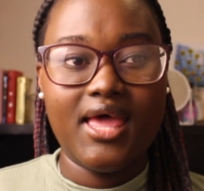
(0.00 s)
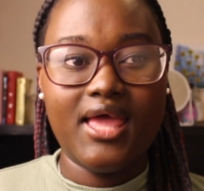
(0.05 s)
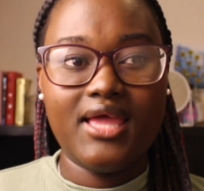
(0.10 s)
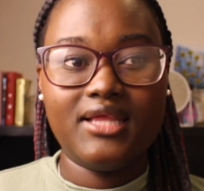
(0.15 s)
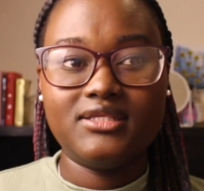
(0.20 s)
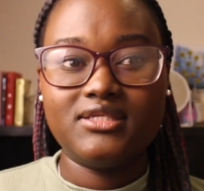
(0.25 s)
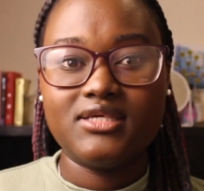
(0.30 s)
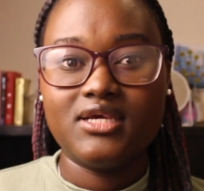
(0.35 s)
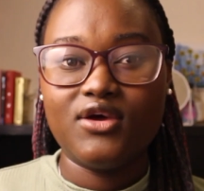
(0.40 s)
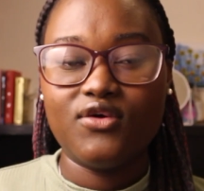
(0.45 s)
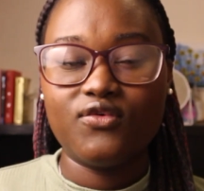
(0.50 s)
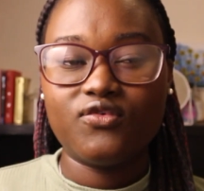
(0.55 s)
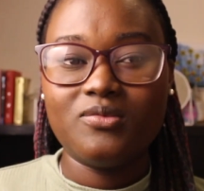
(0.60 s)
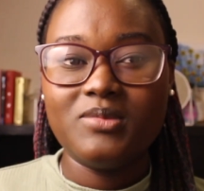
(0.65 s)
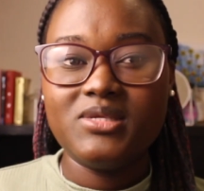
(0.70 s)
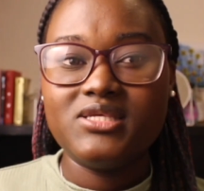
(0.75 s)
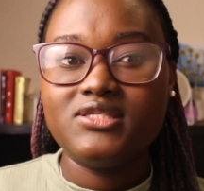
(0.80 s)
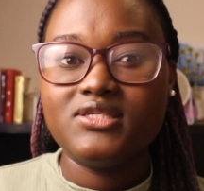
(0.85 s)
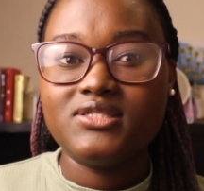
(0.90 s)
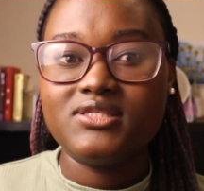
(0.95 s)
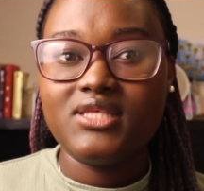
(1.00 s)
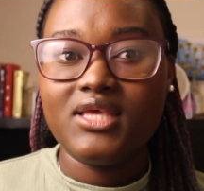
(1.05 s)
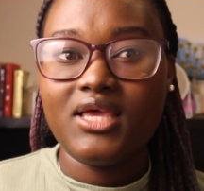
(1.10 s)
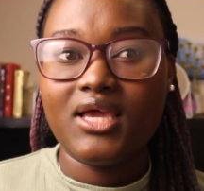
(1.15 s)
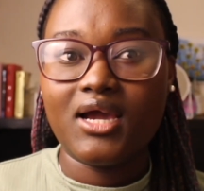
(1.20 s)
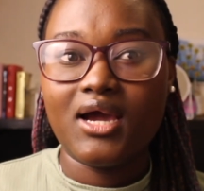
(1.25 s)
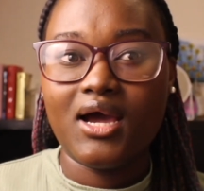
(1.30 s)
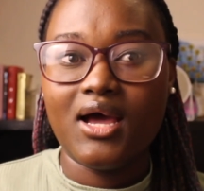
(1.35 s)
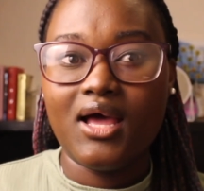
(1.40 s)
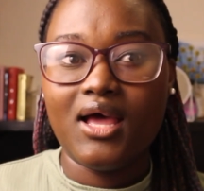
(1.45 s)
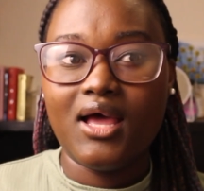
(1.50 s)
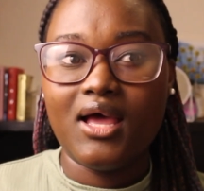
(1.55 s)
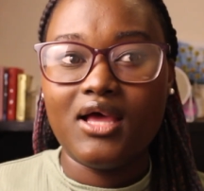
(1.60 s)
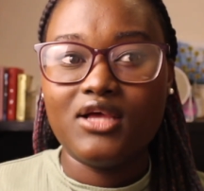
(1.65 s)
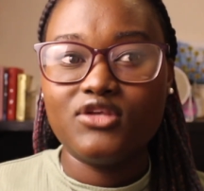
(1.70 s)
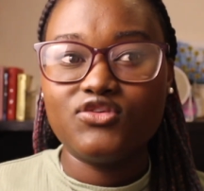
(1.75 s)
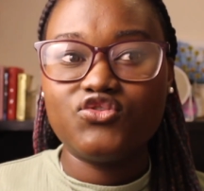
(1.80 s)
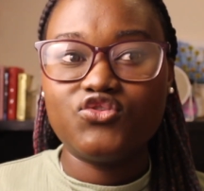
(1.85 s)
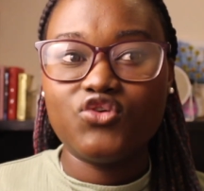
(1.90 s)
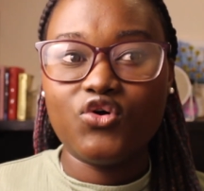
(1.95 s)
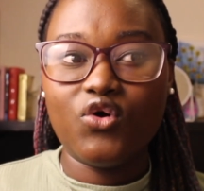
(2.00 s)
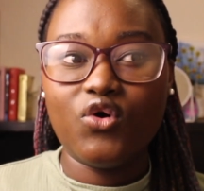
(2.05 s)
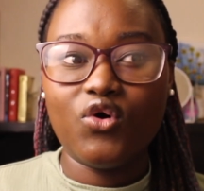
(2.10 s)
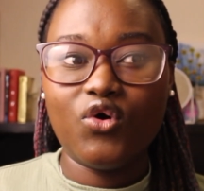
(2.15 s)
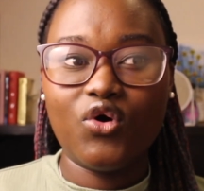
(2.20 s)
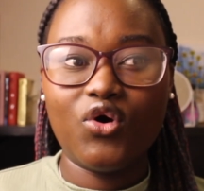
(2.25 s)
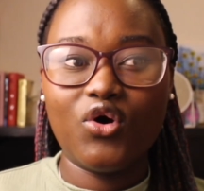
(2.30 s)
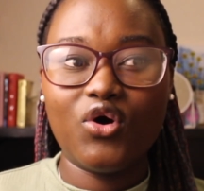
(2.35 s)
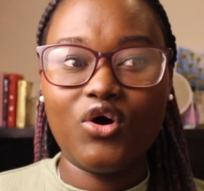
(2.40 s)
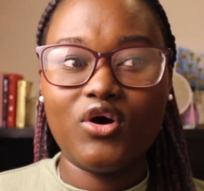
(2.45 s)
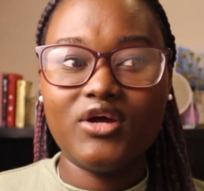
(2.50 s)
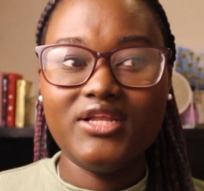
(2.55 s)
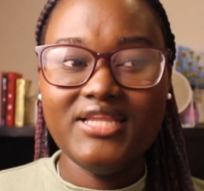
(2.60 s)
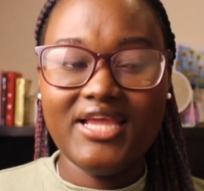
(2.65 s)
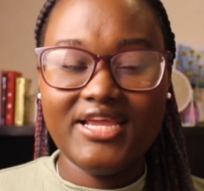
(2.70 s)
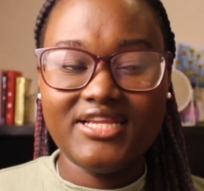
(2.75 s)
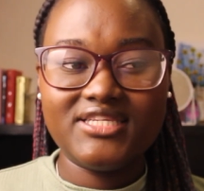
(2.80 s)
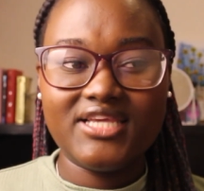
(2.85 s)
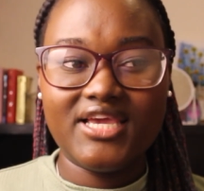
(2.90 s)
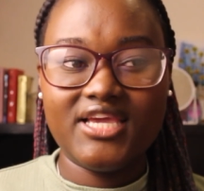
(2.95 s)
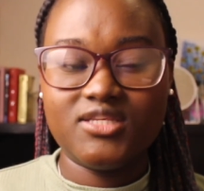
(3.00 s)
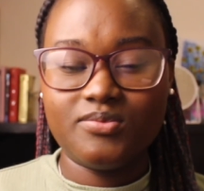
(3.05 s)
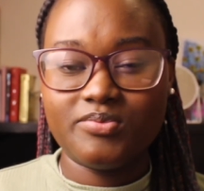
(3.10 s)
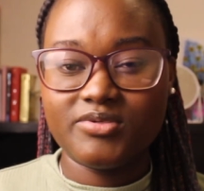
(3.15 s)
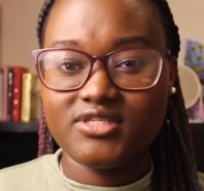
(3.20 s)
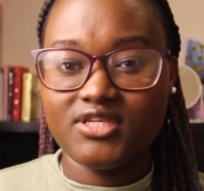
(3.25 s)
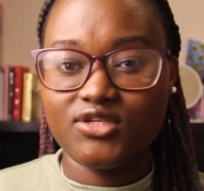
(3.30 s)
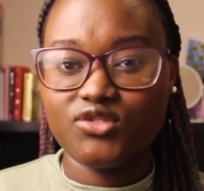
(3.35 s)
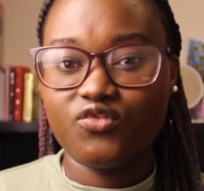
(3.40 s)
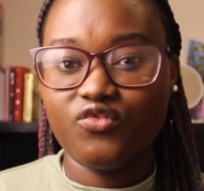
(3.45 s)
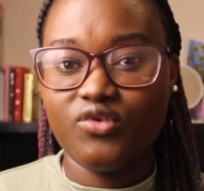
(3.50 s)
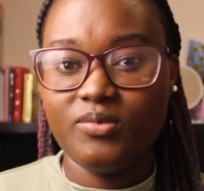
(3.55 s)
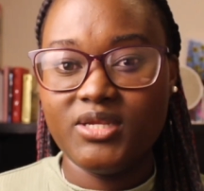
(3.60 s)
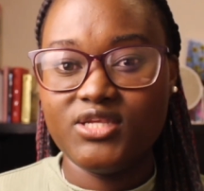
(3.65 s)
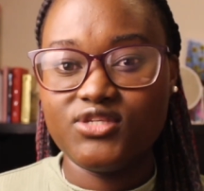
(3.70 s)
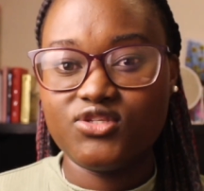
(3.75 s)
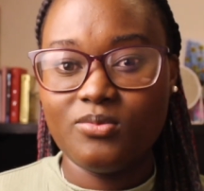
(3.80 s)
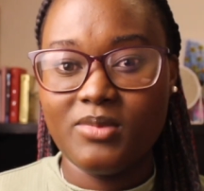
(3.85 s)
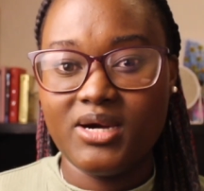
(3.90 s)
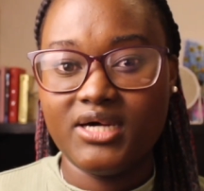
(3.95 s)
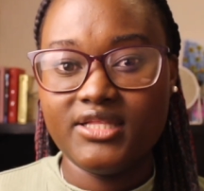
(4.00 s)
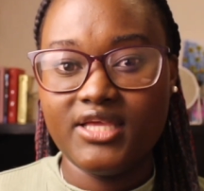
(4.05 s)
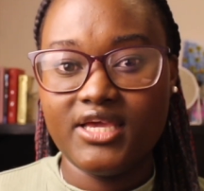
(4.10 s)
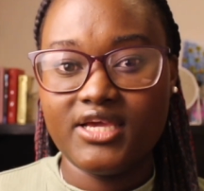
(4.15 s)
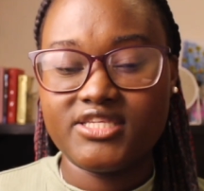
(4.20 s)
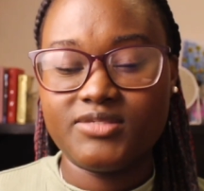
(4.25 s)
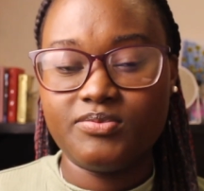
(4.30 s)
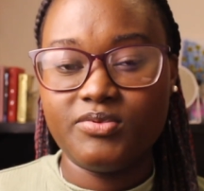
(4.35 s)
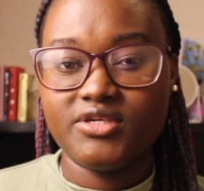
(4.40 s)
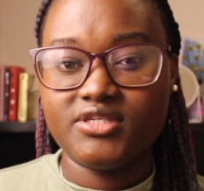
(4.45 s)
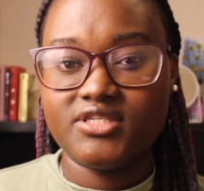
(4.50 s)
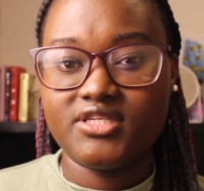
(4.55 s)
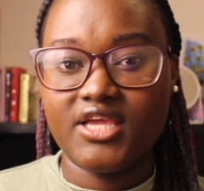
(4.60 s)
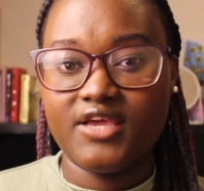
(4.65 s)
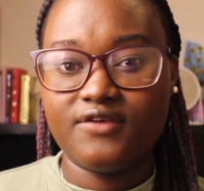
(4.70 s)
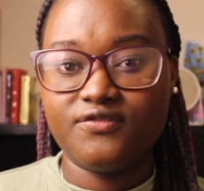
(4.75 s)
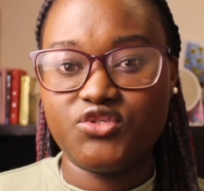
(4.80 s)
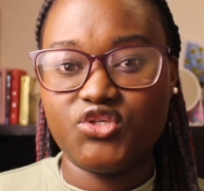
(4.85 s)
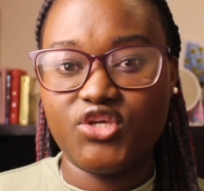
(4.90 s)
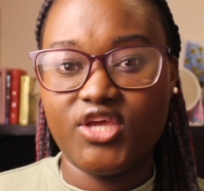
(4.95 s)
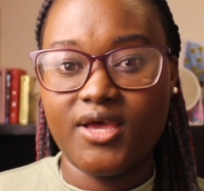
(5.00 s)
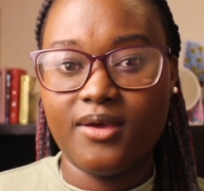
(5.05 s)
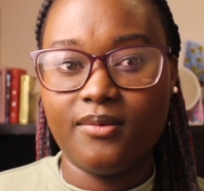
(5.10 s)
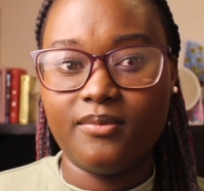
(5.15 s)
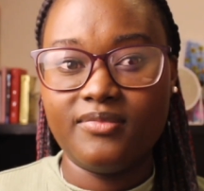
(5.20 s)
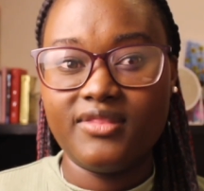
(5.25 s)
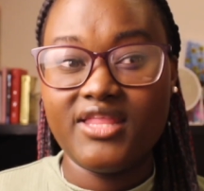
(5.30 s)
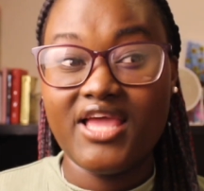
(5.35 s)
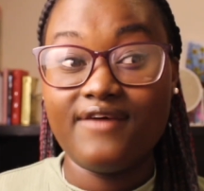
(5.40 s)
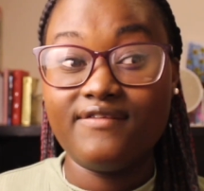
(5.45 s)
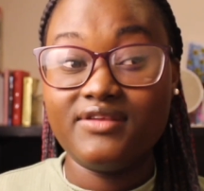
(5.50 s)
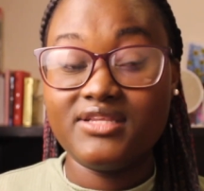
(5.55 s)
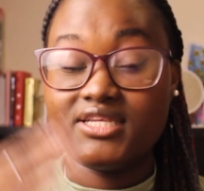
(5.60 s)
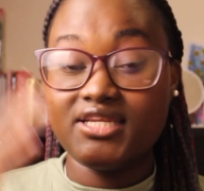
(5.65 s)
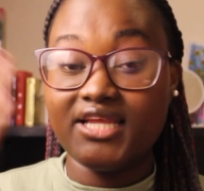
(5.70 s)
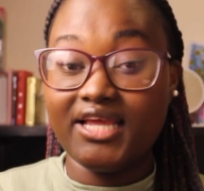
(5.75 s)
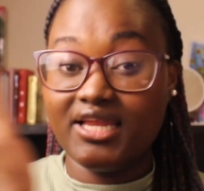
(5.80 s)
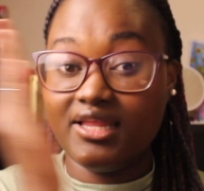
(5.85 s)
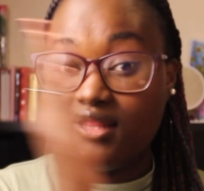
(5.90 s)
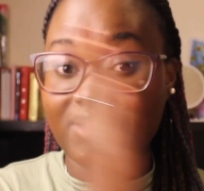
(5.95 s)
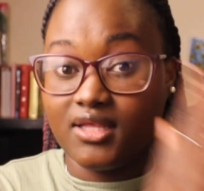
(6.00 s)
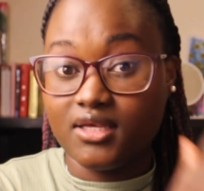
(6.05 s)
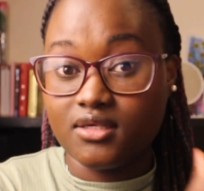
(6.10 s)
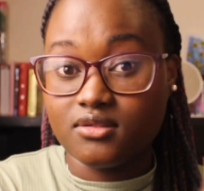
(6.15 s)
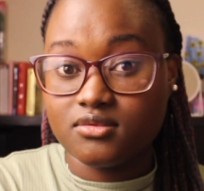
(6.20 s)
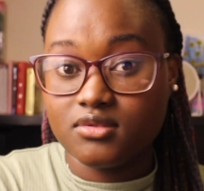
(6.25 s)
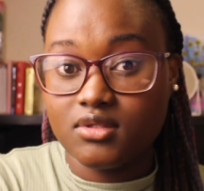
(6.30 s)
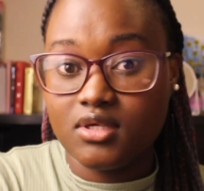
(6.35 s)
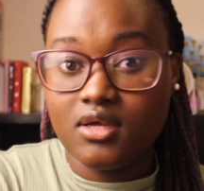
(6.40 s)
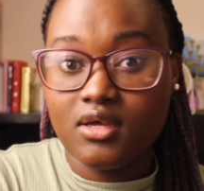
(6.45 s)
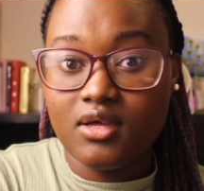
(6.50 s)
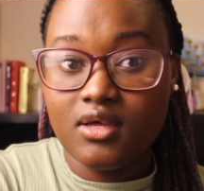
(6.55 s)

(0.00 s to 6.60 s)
And for me, it's just like, so 98% of women in Somalia experiencing FGM, they haven't done anything.